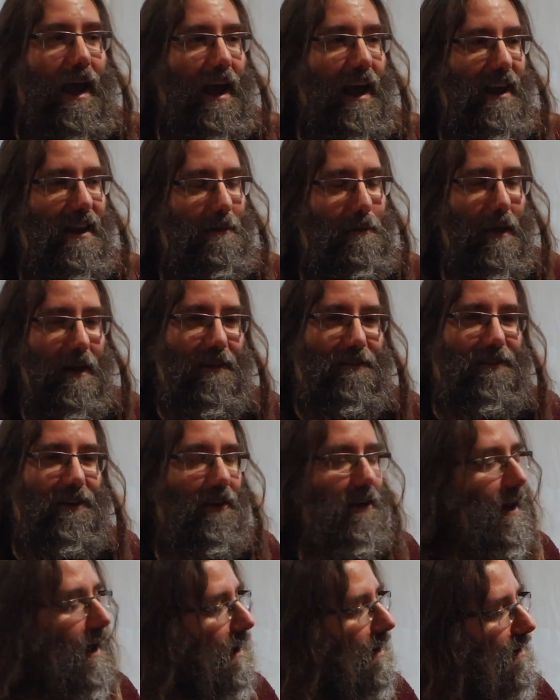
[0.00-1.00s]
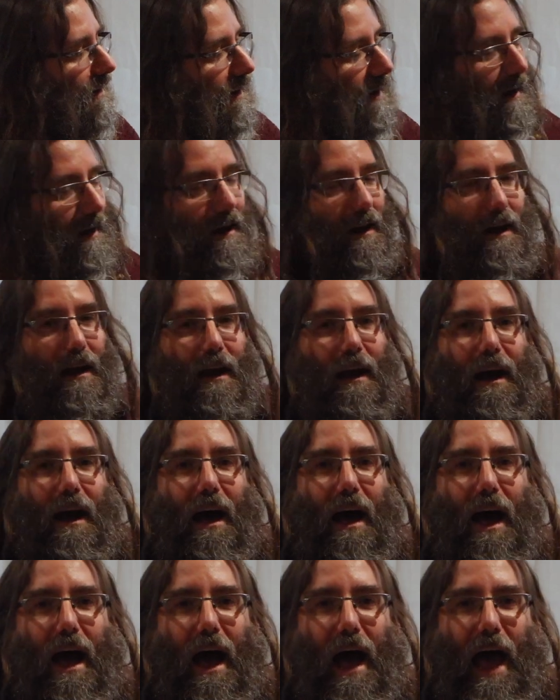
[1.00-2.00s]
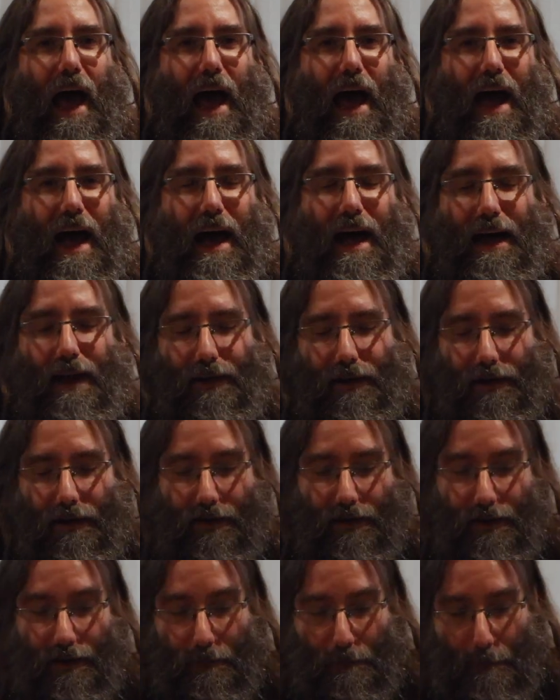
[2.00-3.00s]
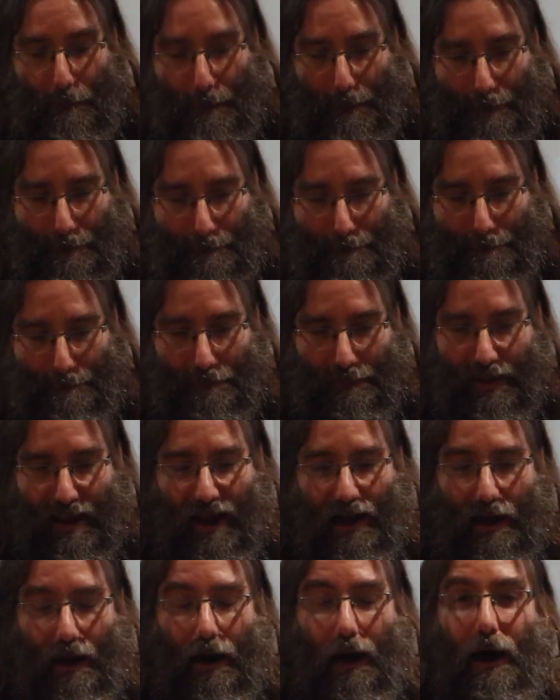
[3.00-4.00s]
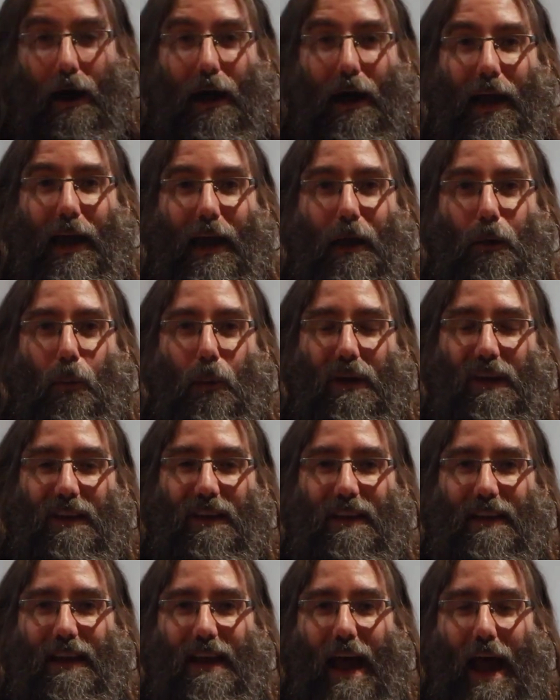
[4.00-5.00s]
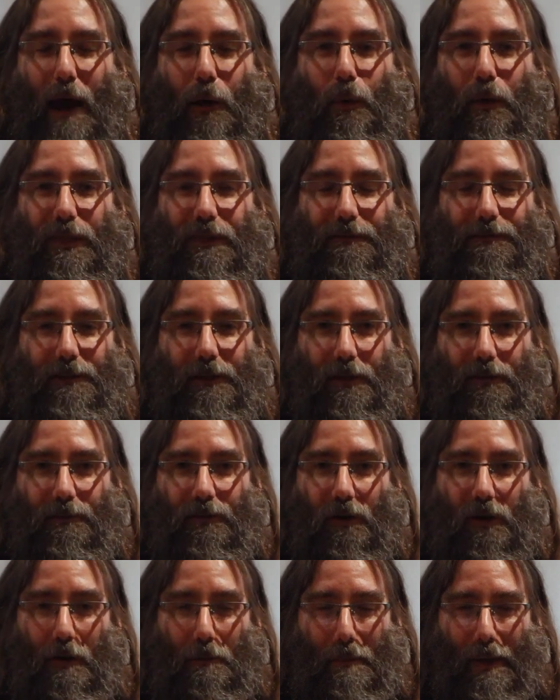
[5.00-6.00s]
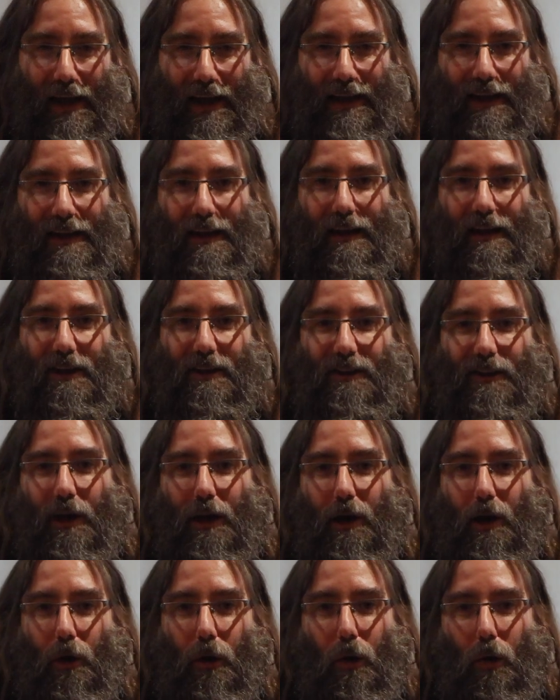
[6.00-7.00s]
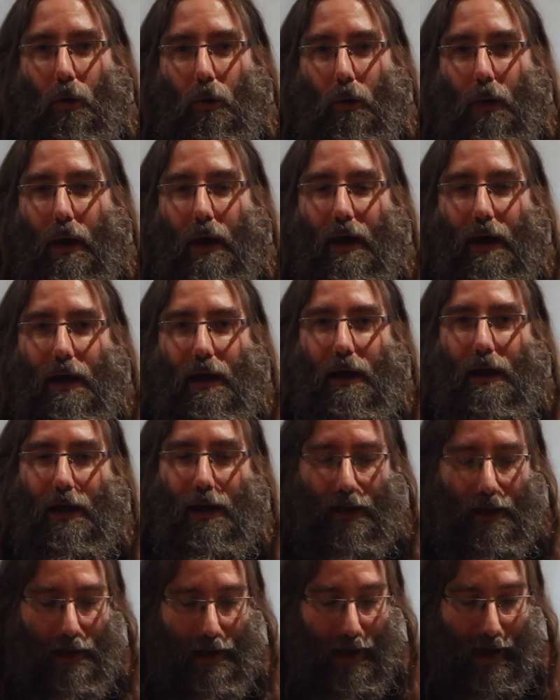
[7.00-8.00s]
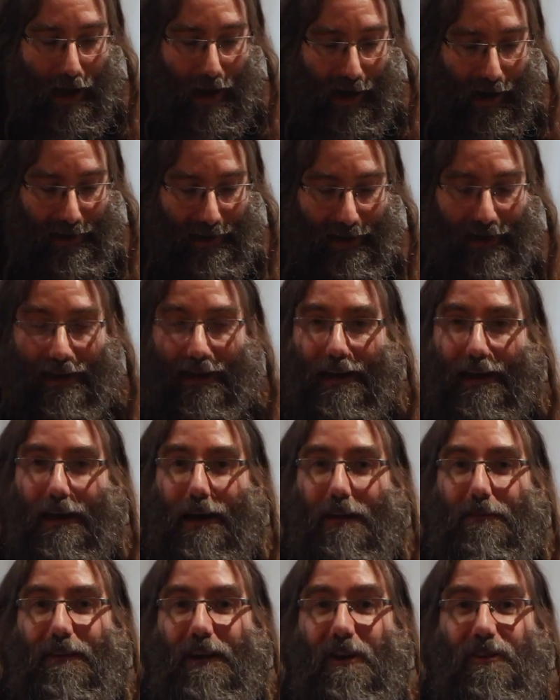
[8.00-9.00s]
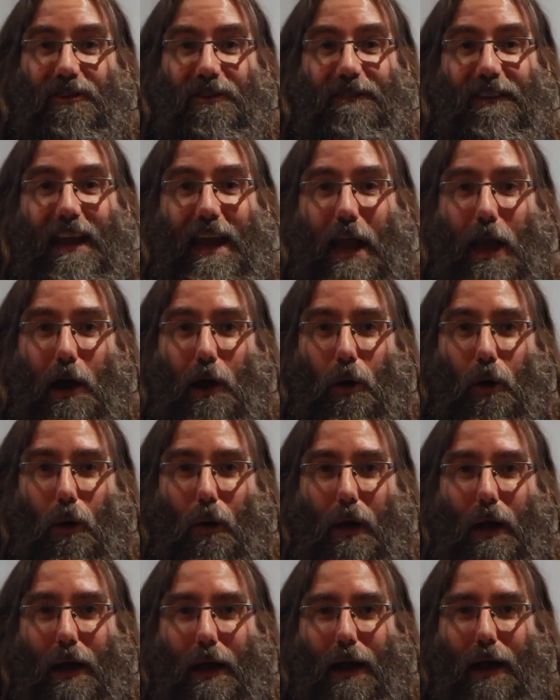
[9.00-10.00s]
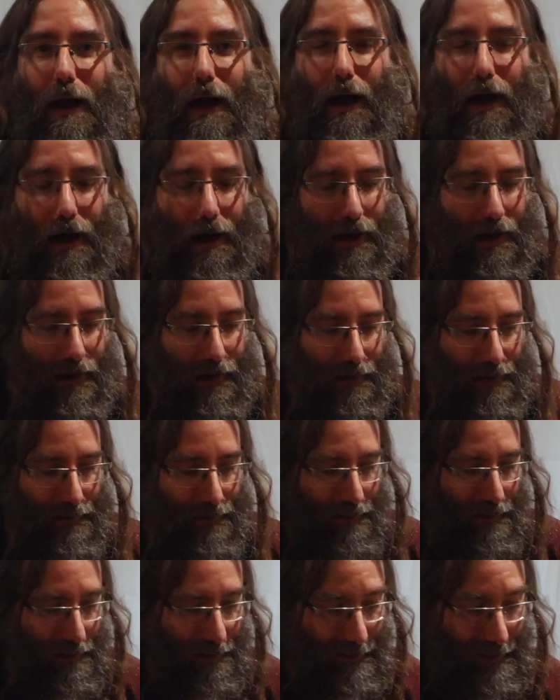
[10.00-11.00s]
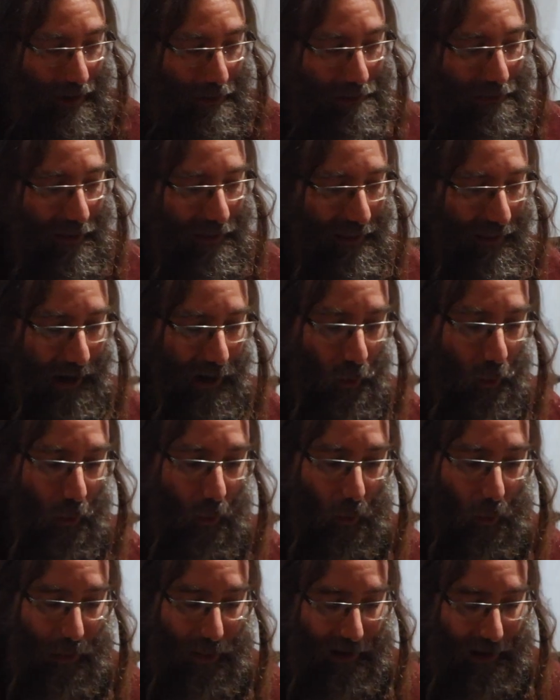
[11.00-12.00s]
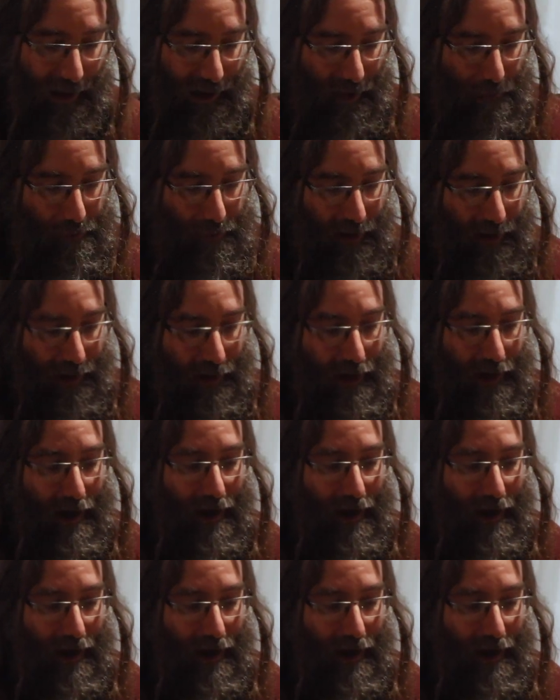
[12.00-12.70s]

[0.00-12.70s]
It's been a few days here, and yeah, I was out with the flu for a bit, so I didn't finish the video on the timeline that I would like, but